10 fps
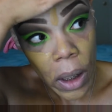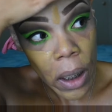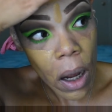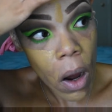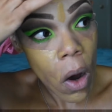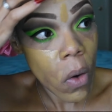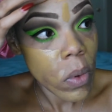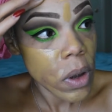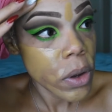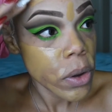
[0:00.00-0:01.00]
and I
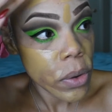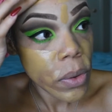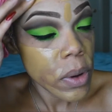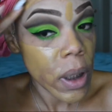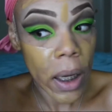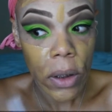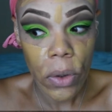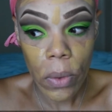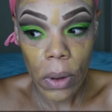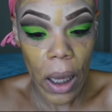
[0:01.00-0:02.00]
always use
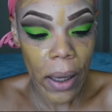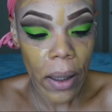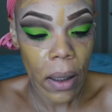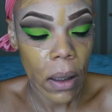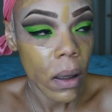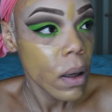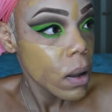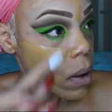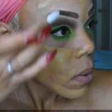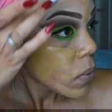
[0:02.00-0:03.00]
natural lighting
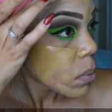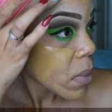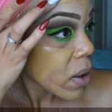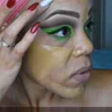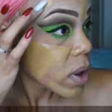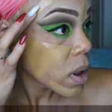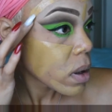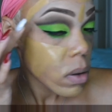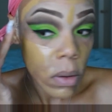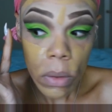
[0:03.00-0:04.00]
for my
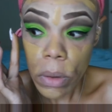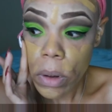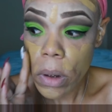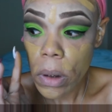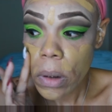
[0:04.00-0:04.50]
videos,